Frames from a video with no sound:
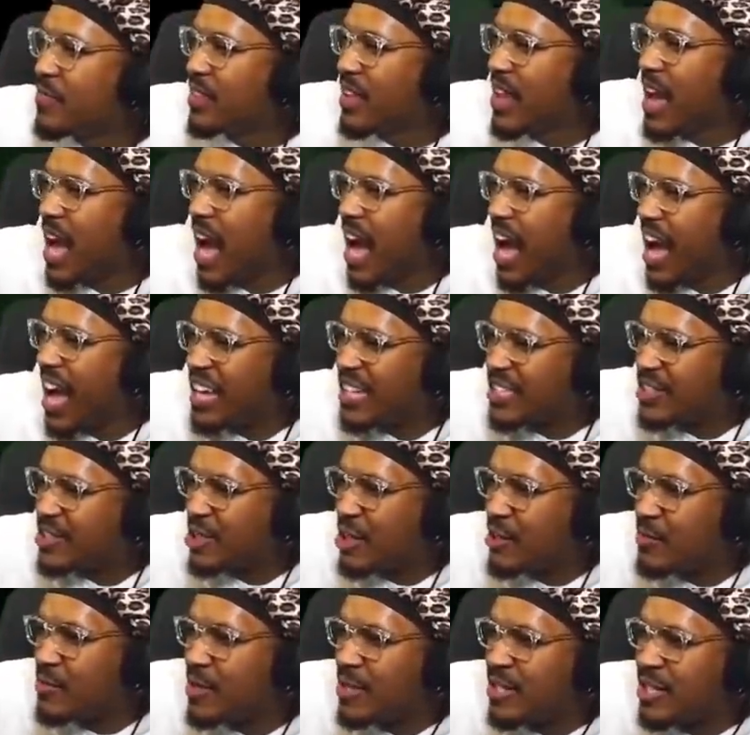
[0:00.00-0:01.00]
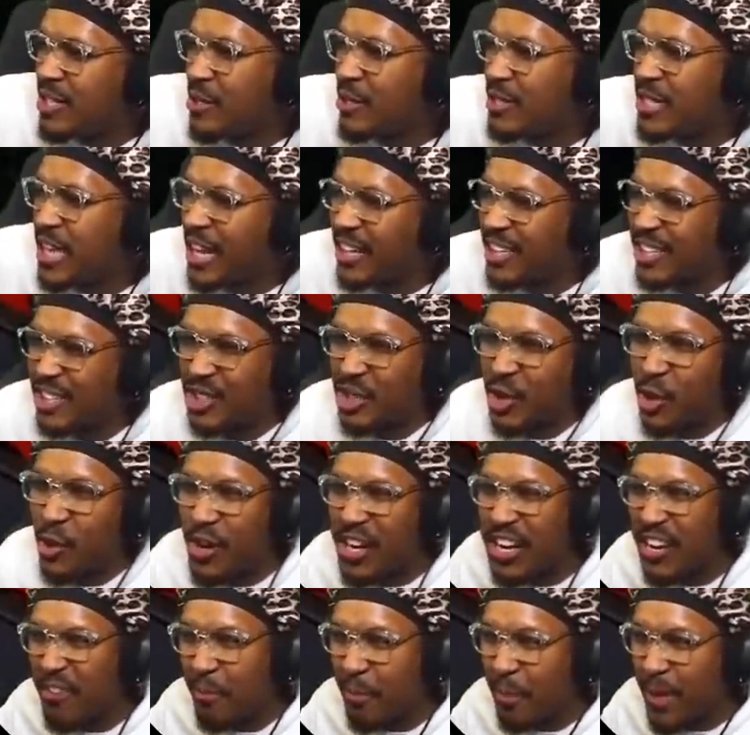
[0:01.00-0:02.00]
I assume you, you tell the story
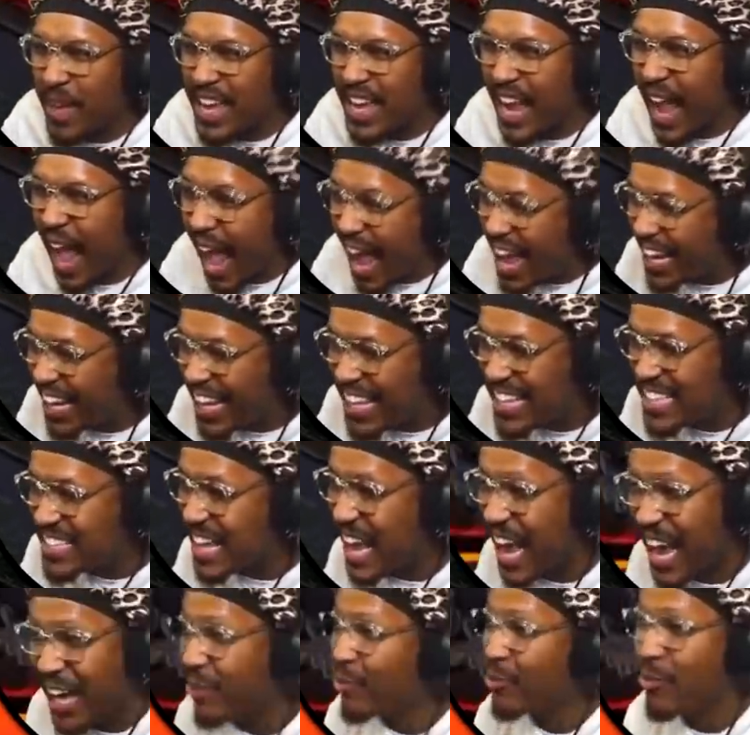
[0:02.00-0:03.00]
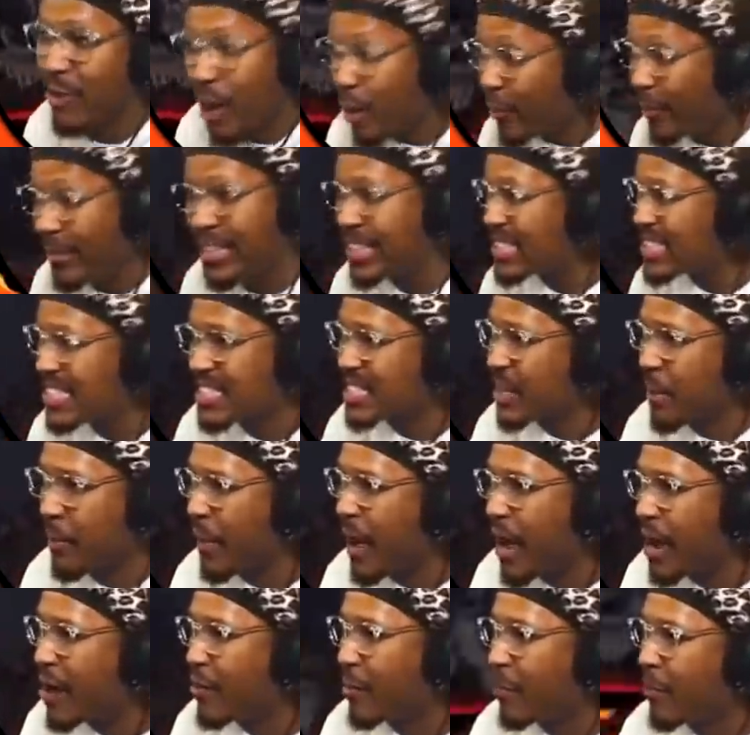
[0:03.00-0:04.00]
of beating Hades? I don't know what this is
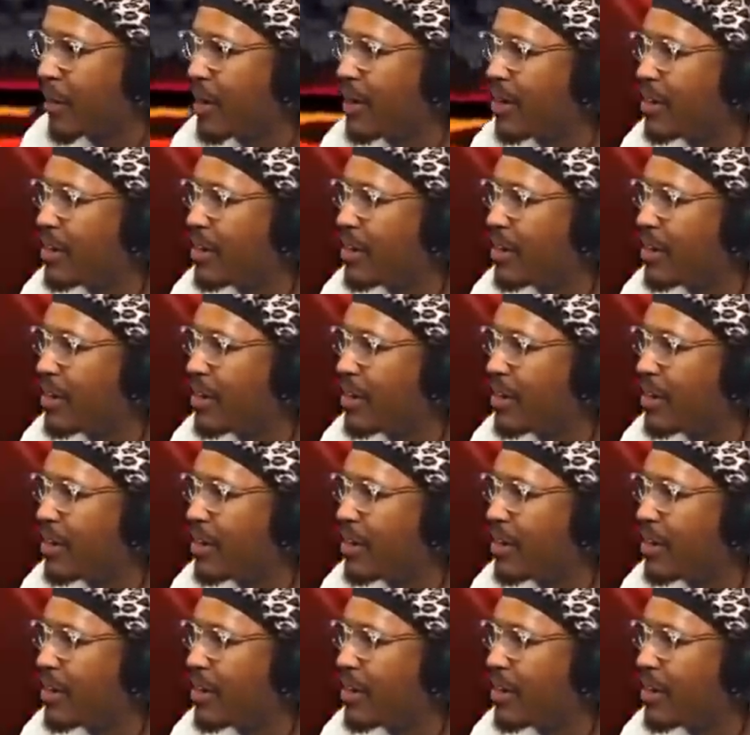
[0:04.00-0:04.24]
about, bro.